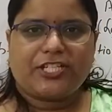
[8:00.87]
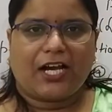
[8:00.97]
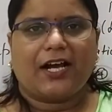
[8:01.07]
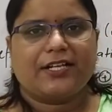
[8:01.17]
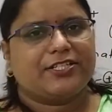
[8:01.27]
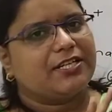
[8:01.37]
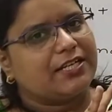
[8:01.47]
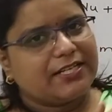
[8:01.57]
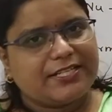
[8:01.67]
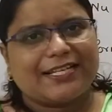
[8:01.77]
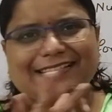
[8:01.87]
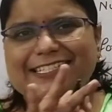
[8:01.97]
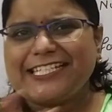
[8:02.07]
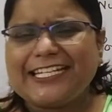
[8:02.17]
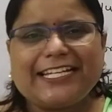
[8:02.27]
charge
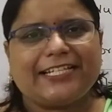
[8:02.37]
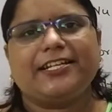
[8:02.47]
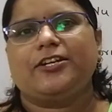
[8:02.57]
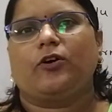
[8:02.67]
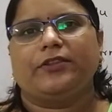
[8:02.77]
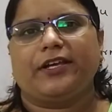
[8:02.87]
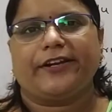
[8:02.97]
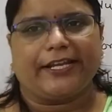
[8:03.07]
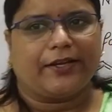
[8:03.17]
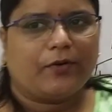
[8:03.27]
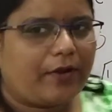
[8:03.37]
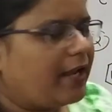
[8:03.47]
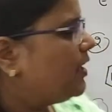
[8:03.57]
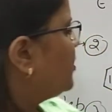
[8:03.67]
just deleted on the ring. Okay,